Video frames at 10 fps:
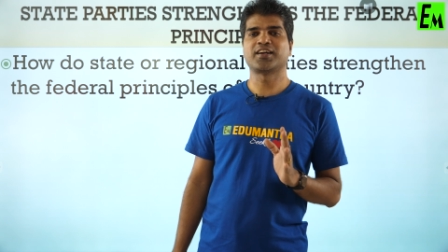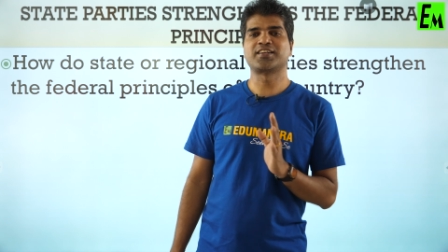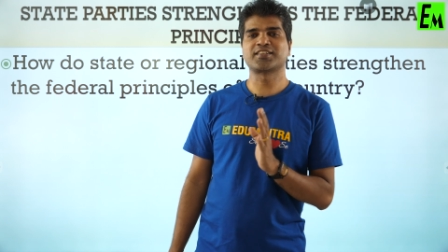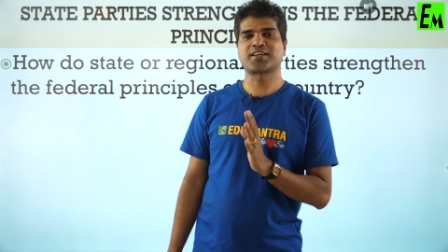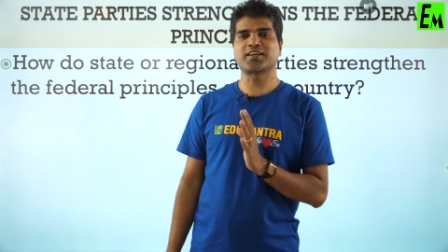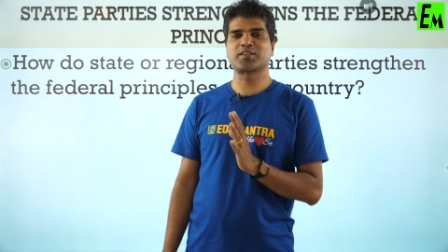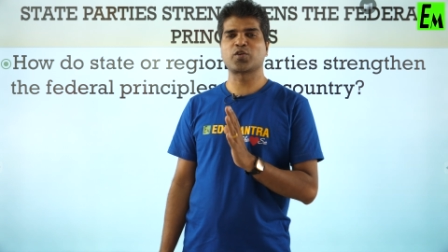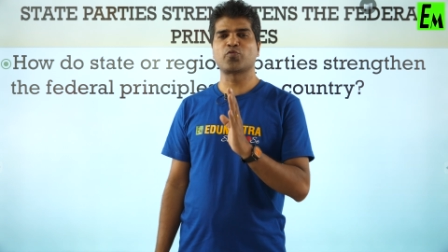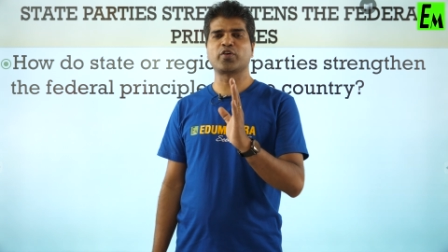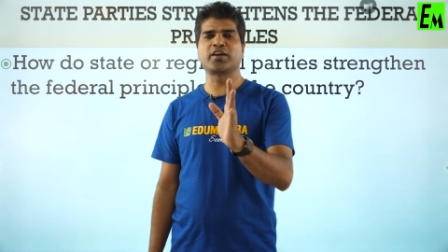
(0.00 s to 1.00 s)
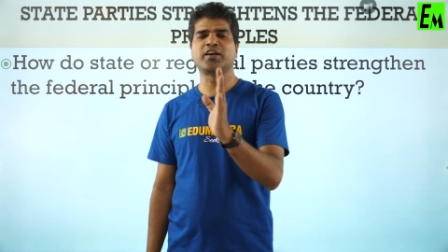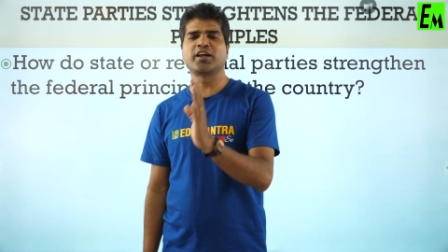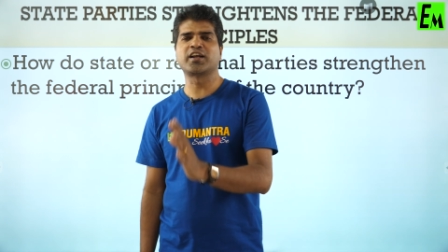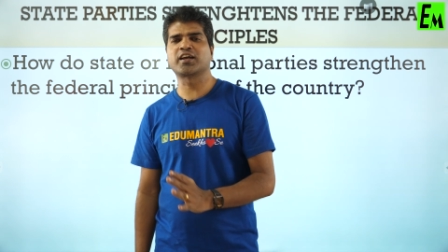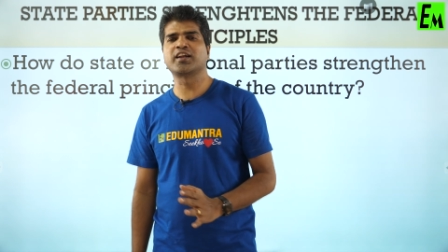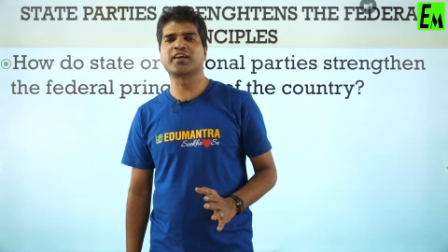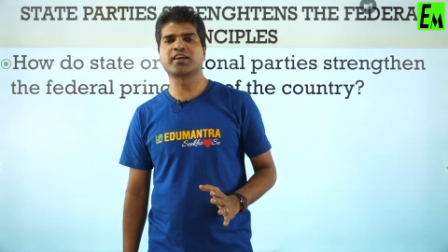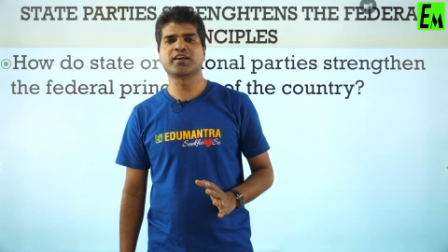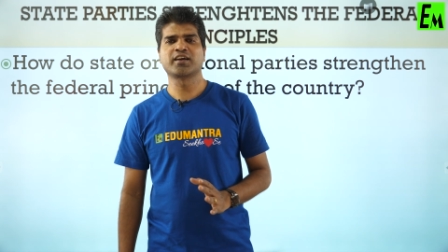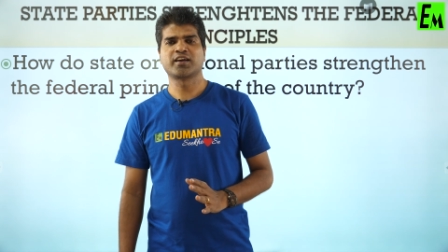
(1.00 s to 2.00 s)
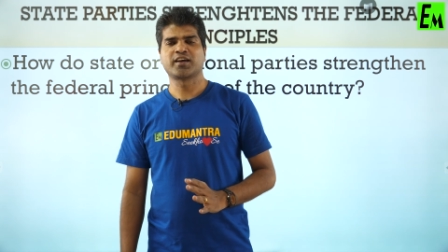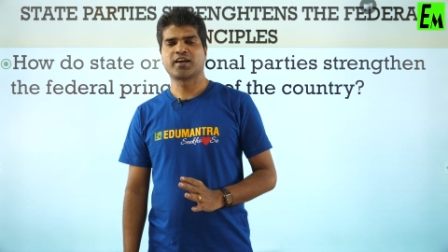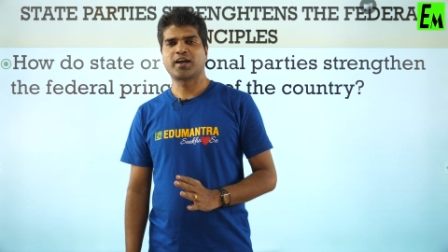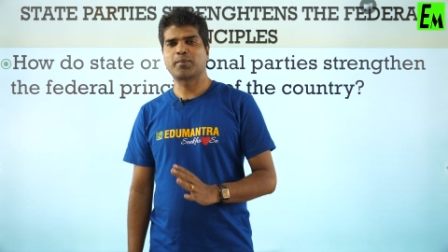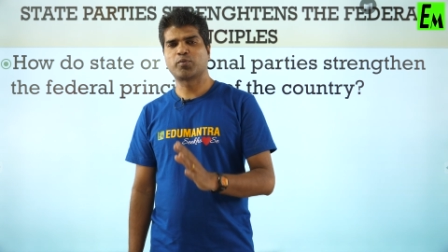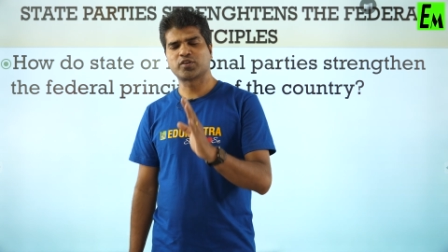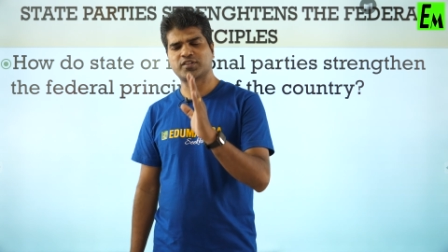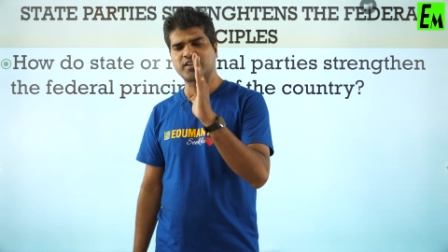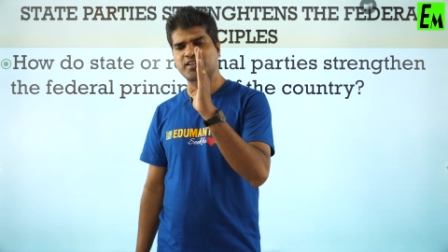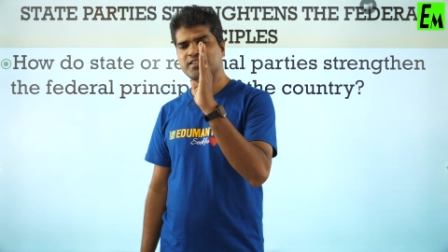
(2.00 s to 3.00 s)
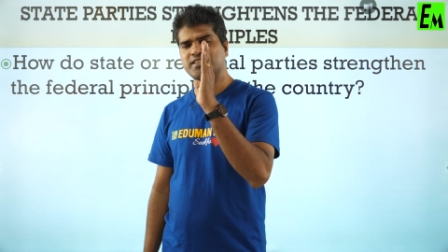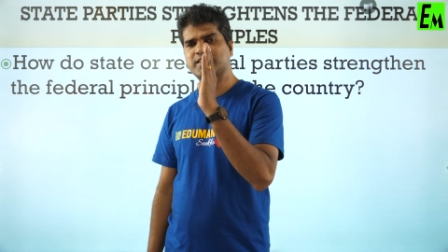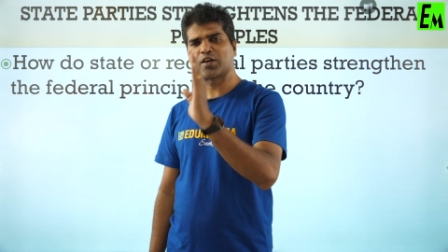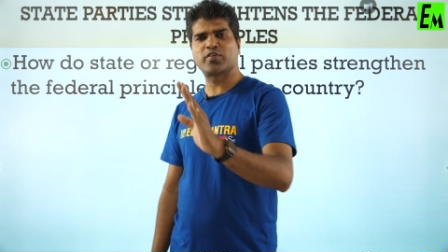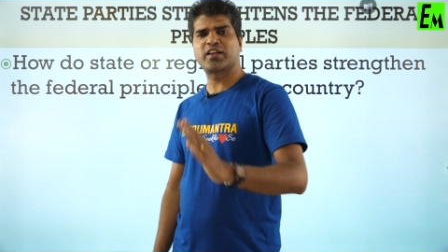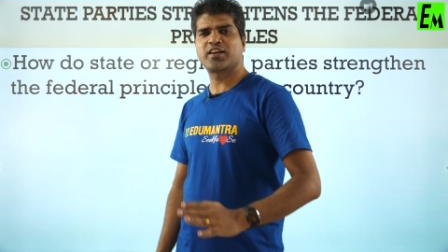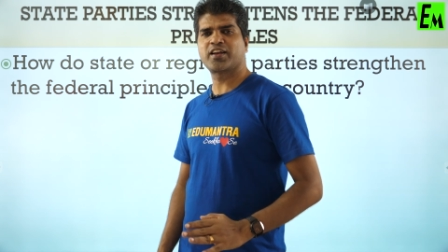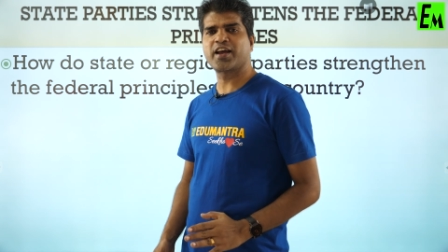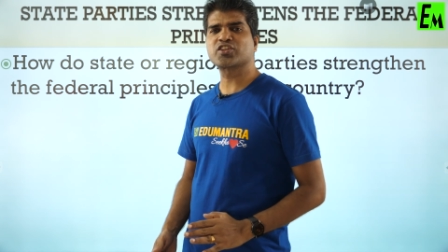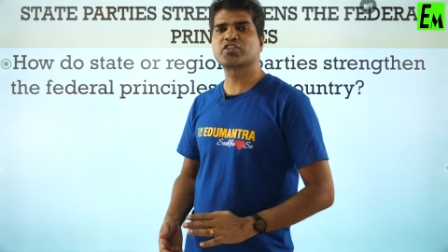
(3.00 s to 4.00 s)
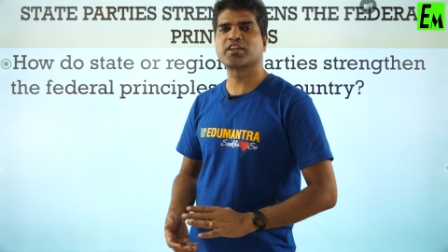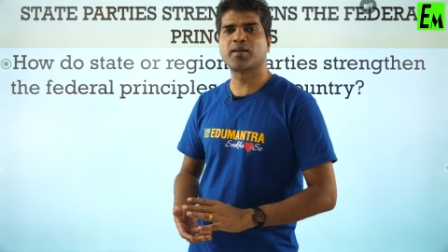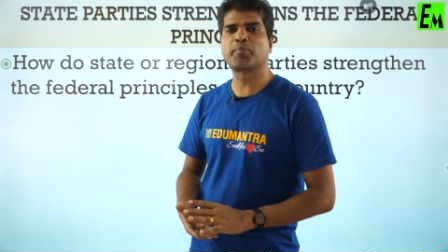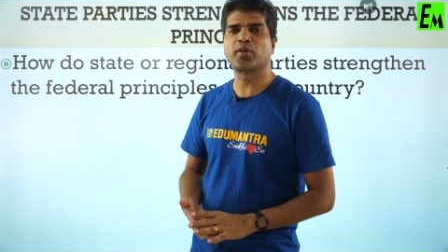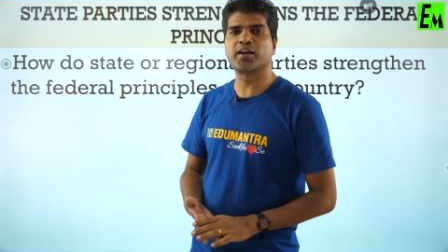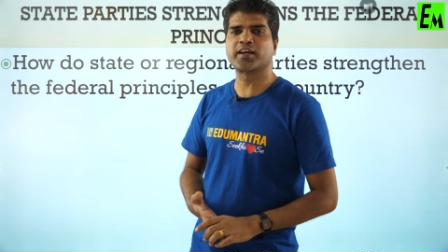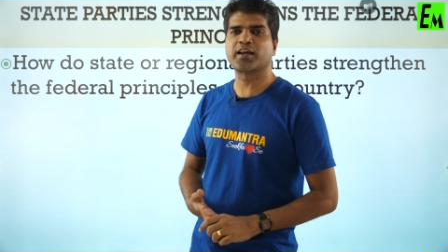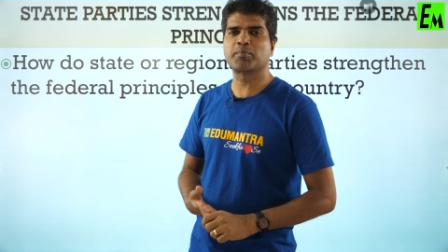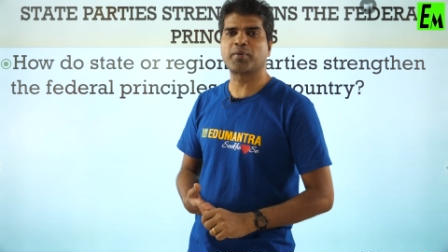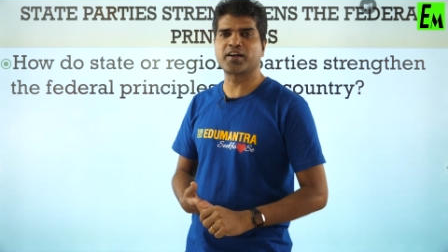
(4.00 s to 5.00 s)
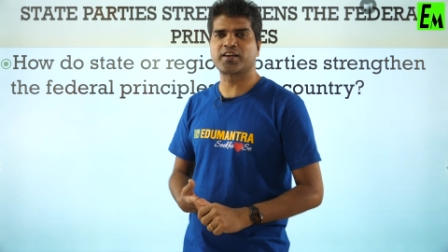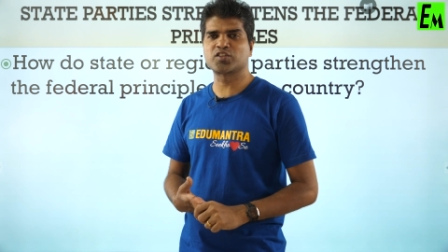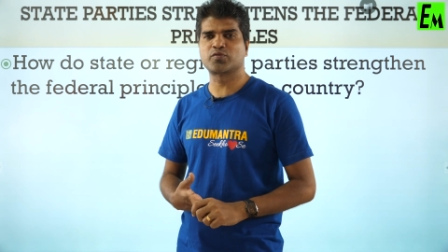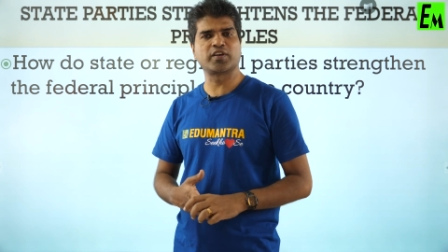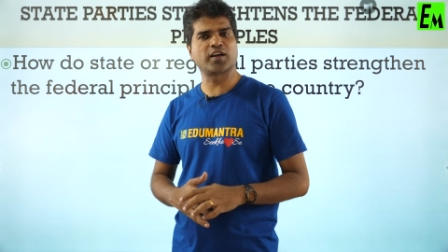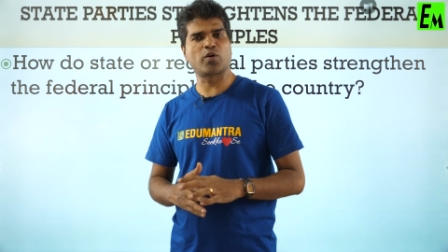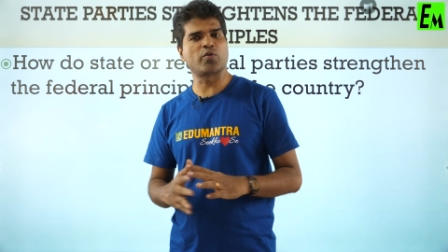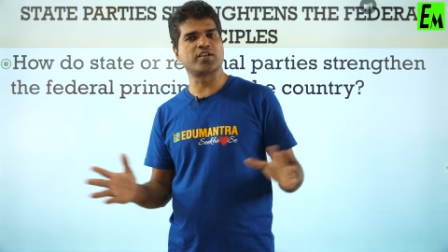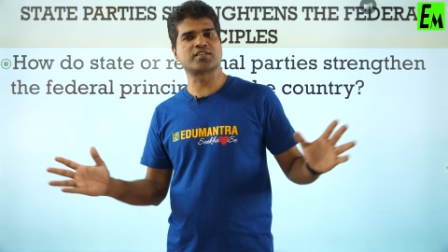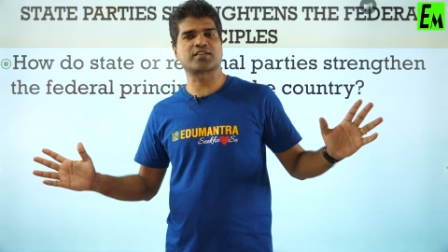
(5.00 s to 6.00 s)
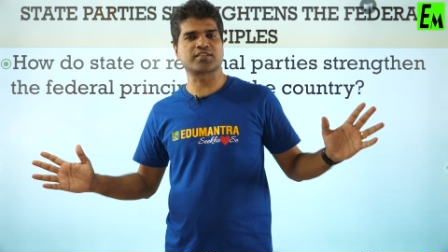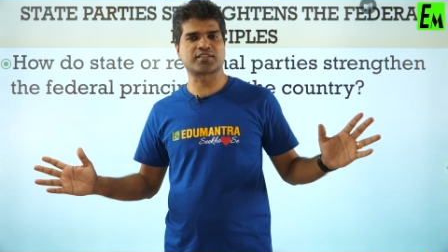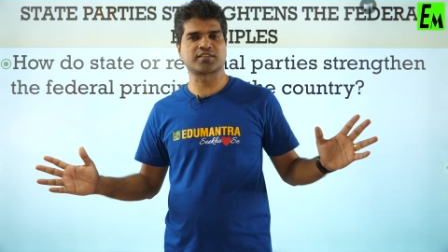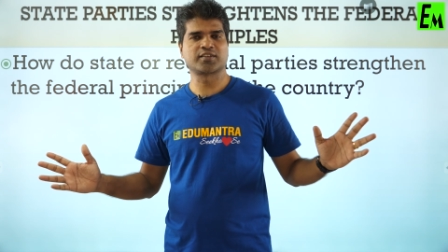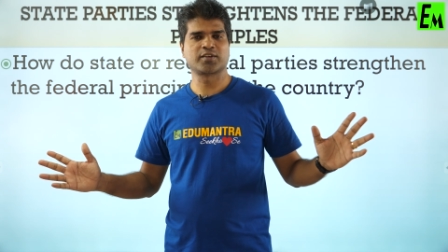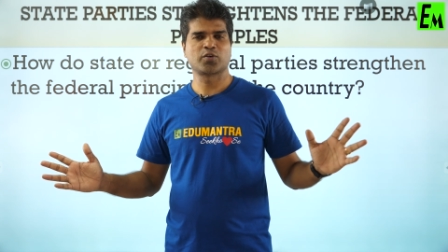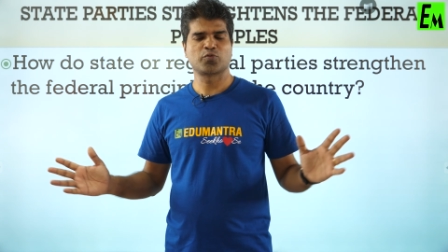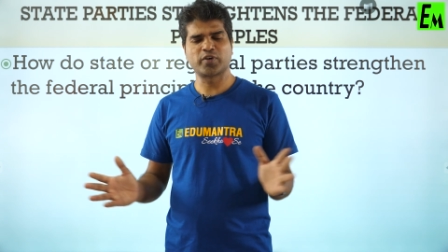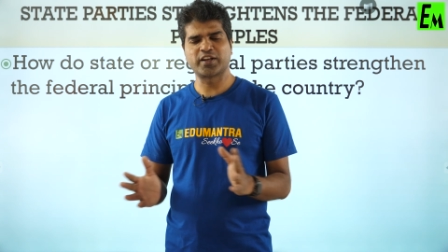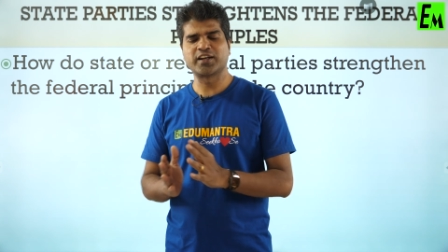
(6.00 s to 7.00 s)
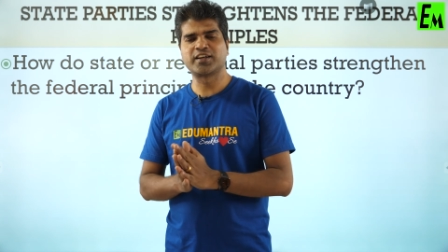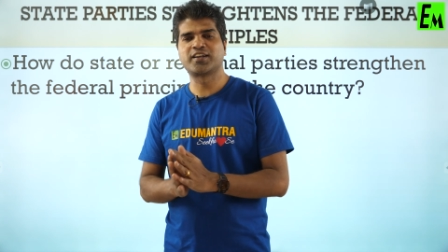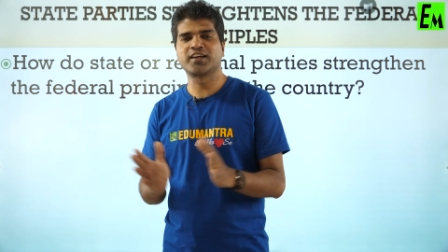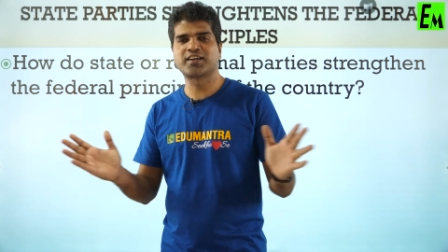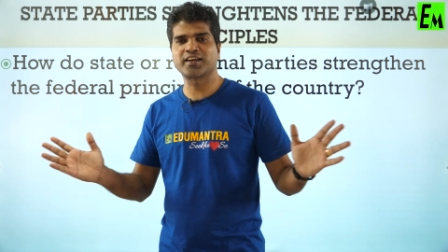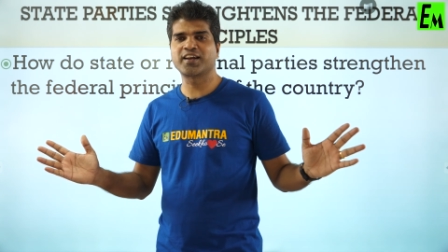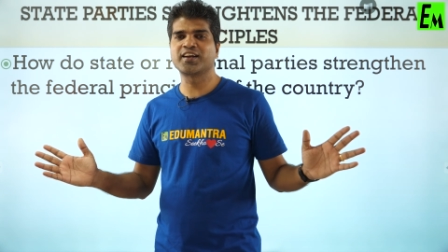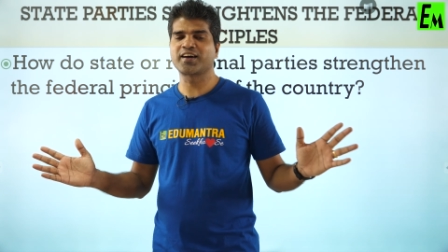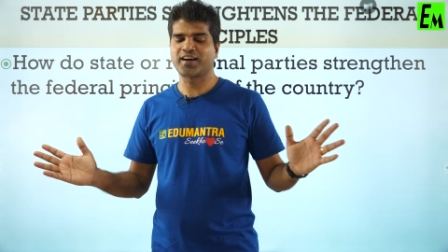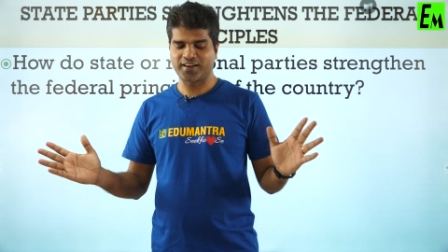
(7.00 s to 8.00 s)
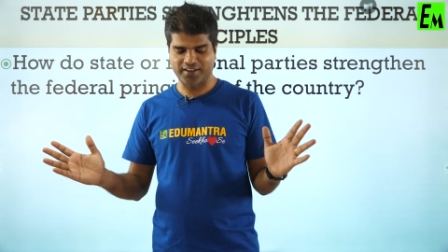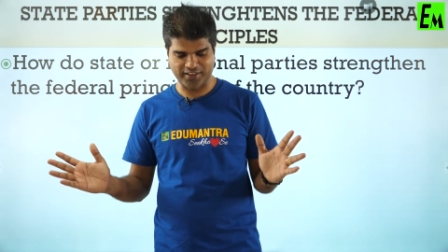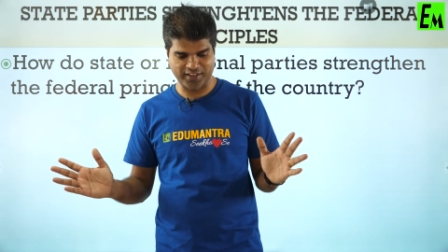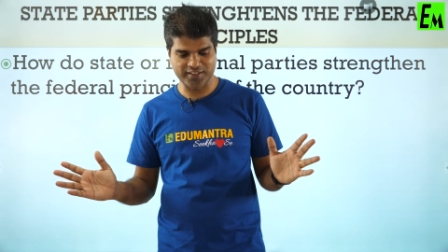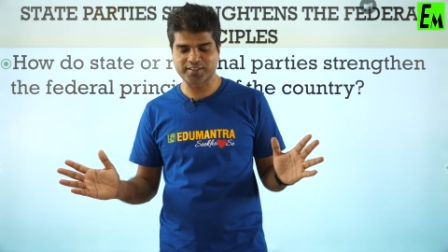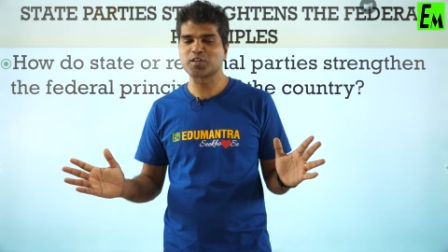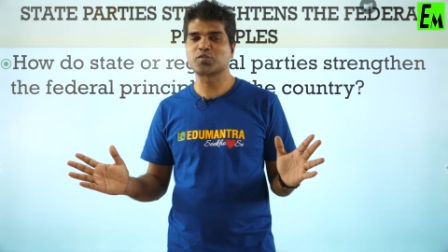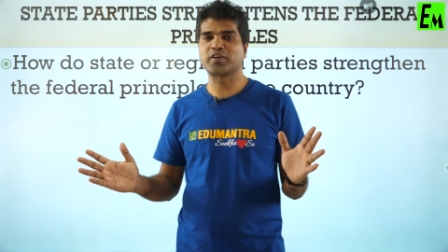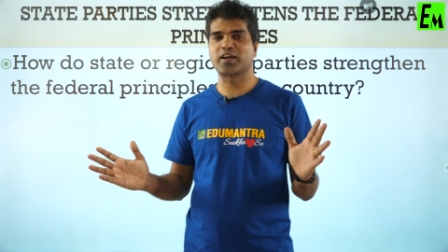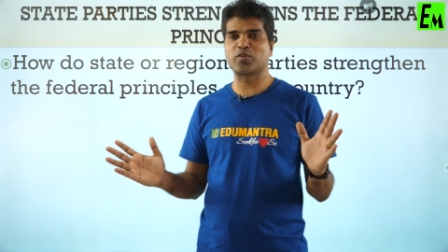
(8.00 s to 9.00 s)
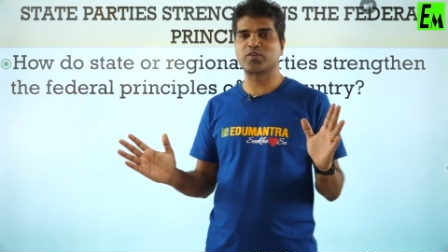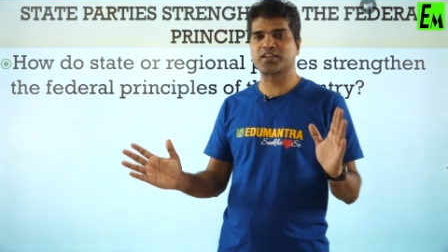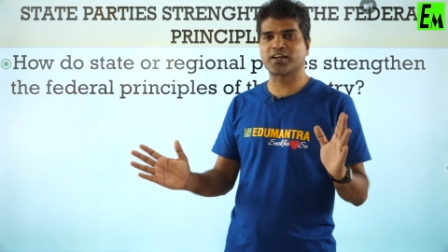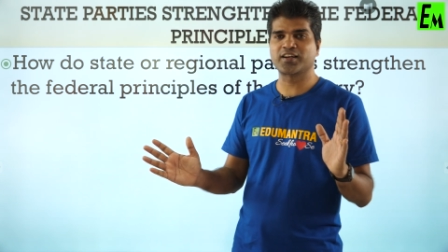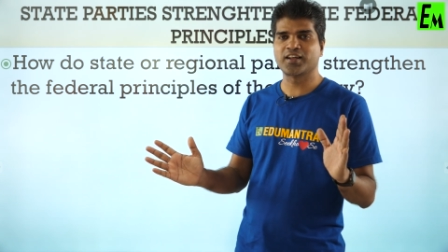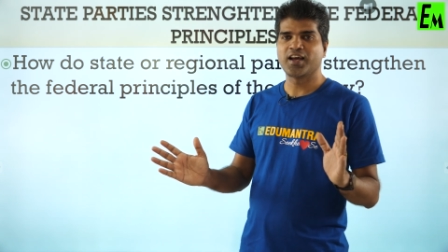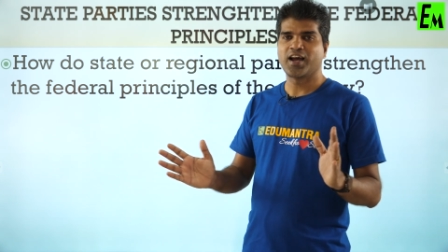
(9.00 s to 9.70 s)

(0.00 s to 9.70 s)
discussing very detailedly about the seven national political parties we have discussed. Very detailed analysis we have done